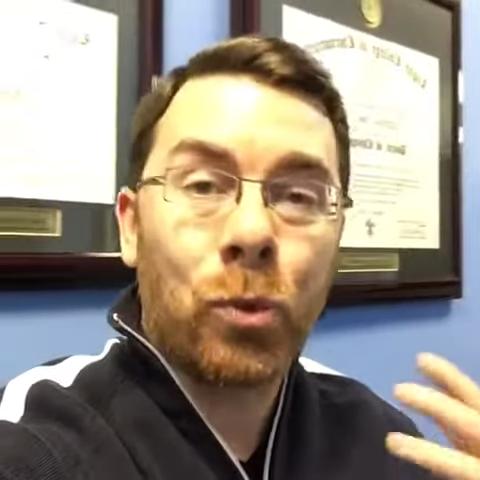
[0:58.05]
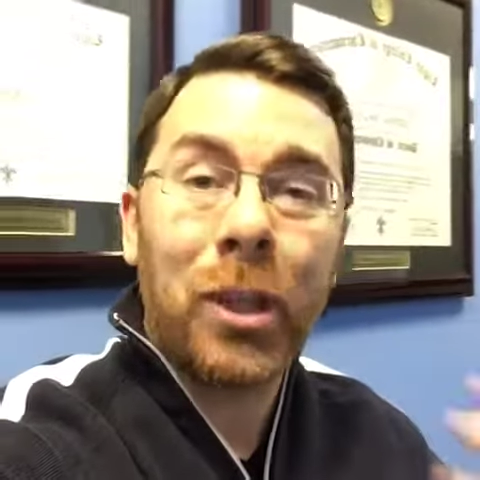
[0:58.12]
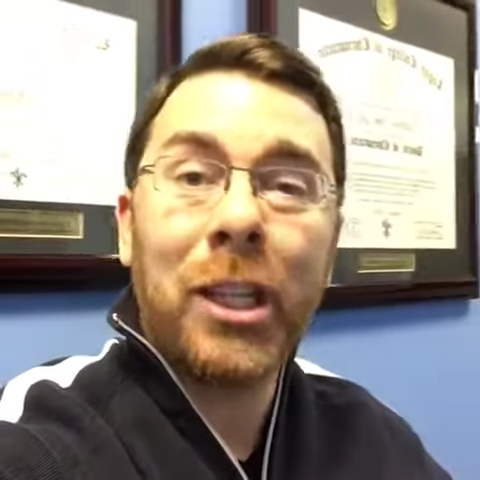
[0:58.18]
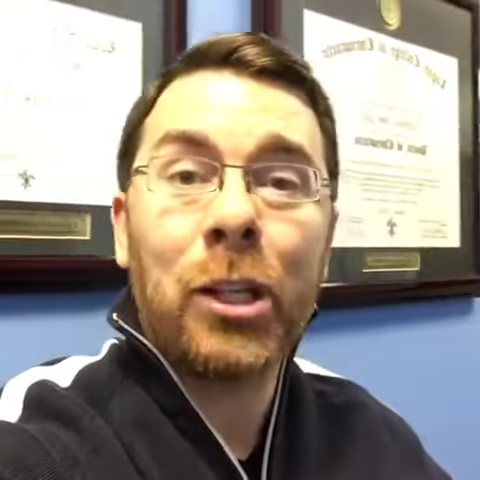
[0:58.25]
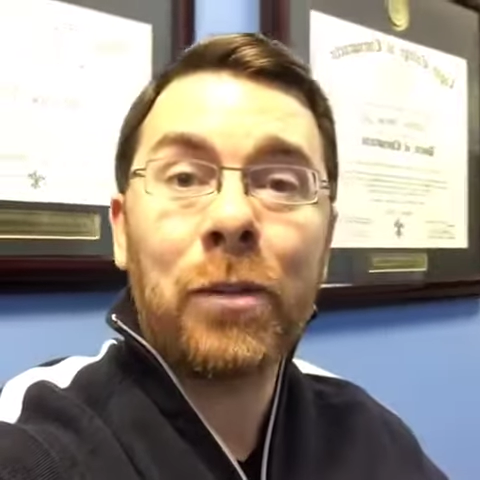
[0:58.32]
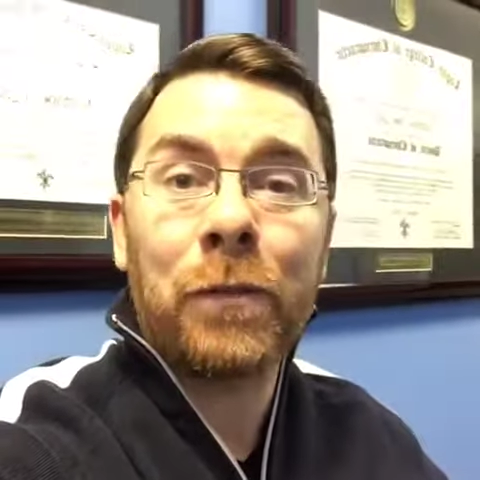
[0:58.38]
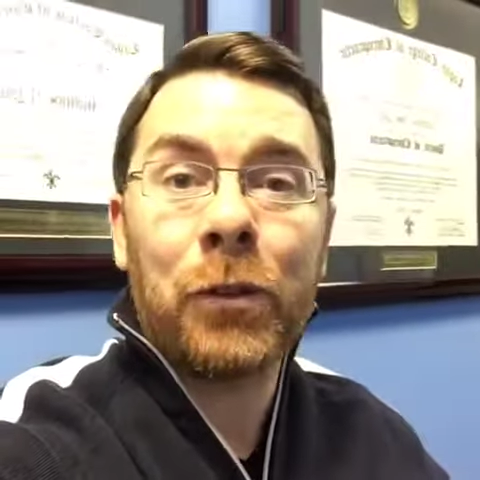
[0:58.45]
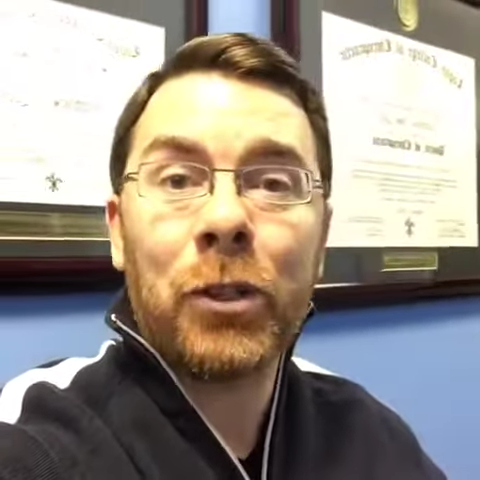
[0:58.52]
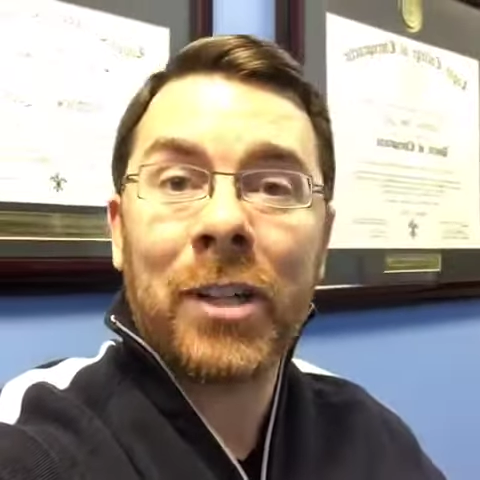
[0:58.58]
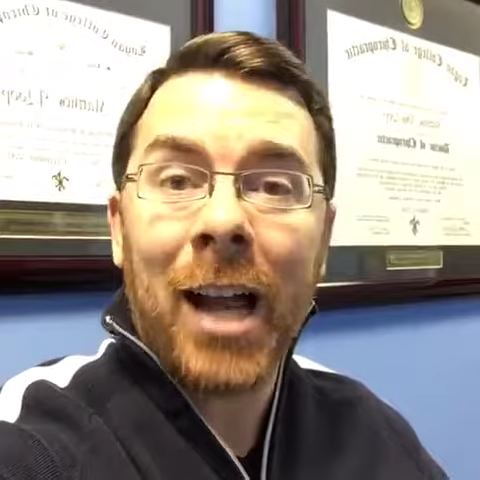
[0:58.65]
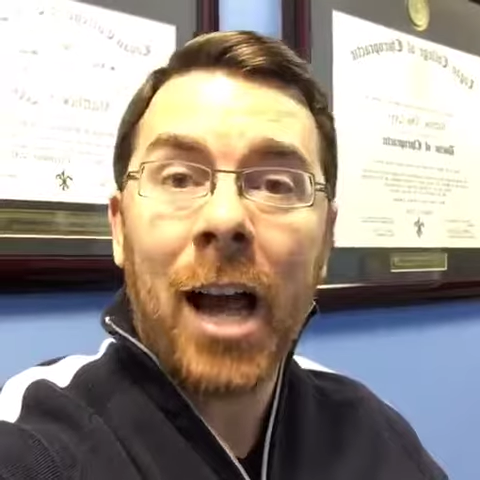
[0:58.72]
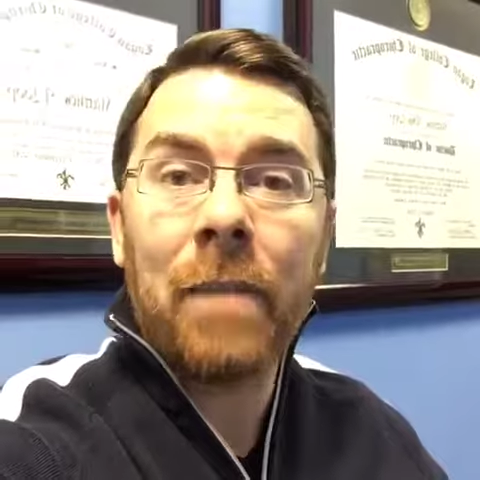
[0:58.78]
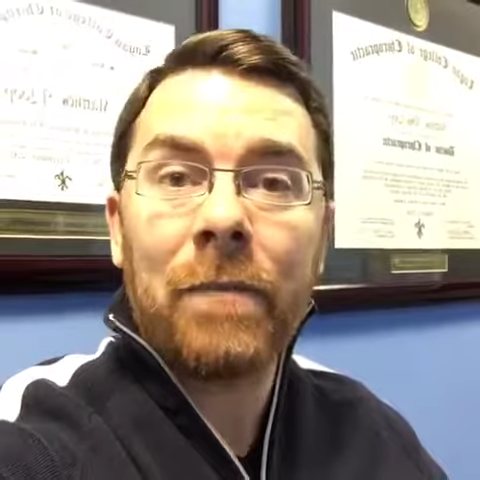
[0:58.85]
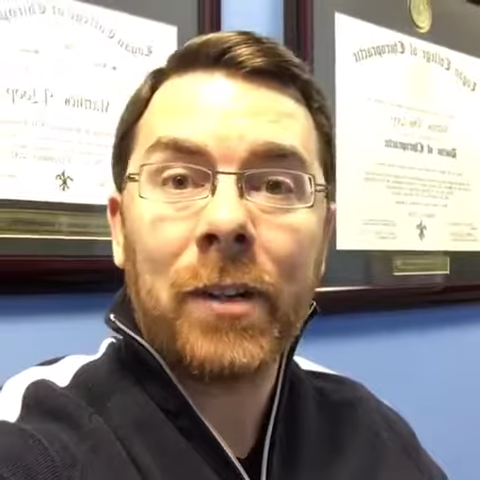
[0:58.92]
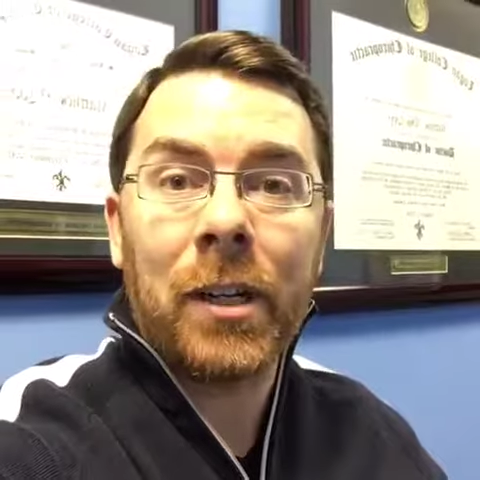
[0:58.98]
really good for your
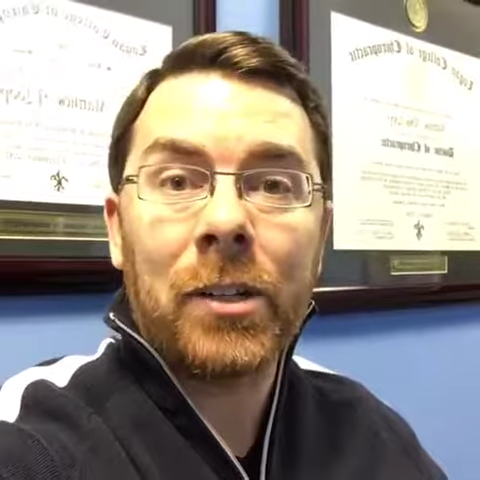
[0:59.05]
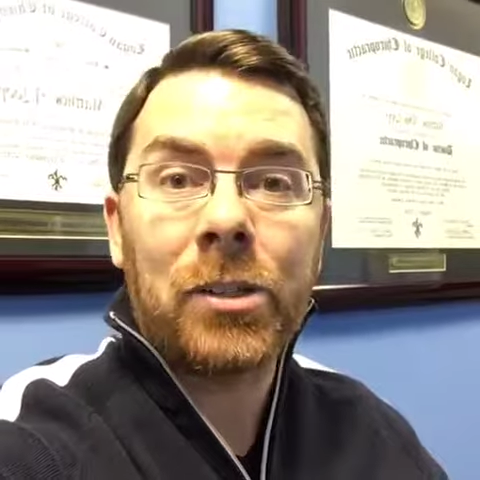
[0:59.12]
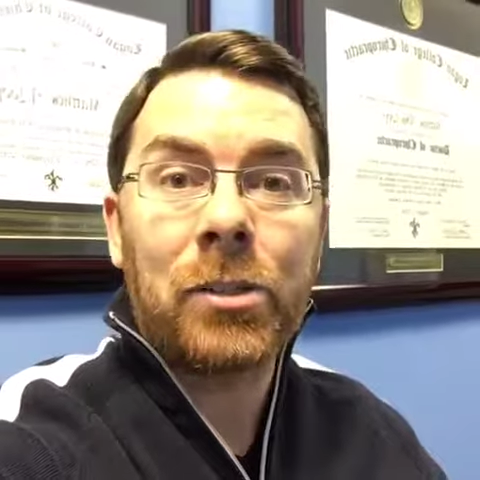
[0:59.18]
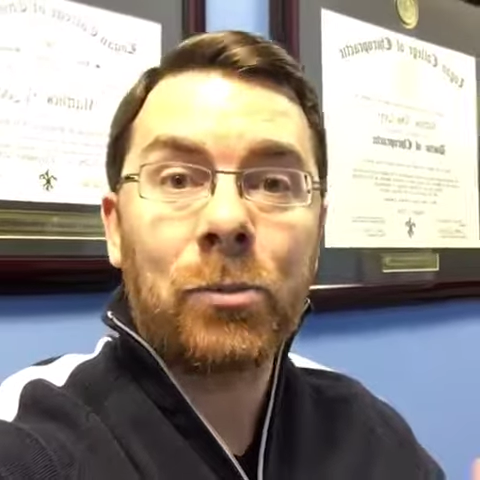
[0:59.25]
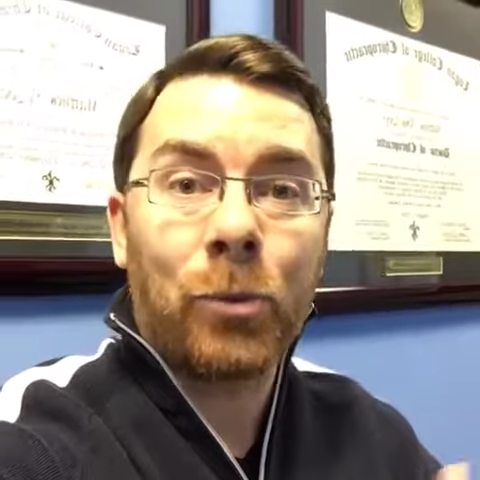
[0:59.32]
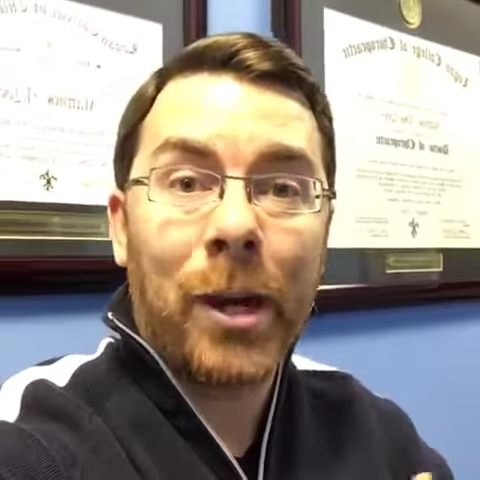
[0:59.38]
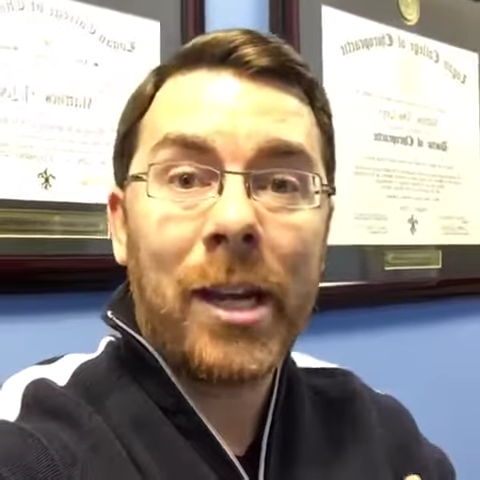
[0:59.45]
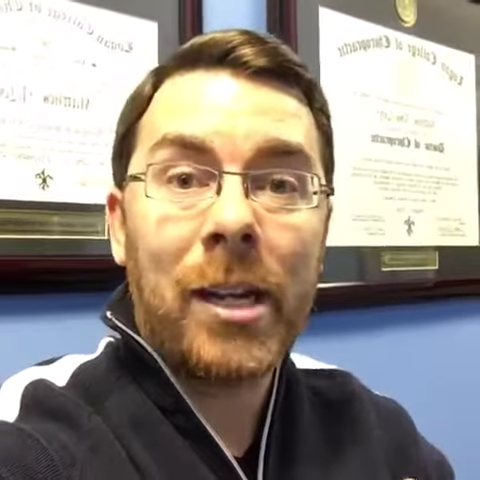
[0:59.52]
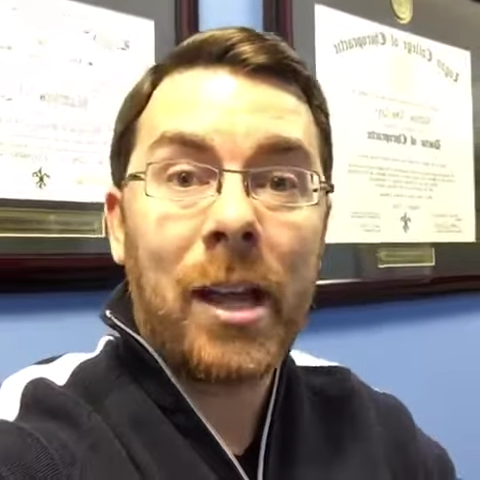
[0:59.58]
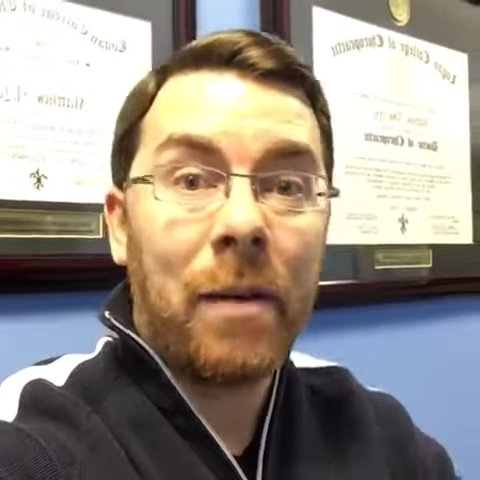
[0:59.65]
confidence, right?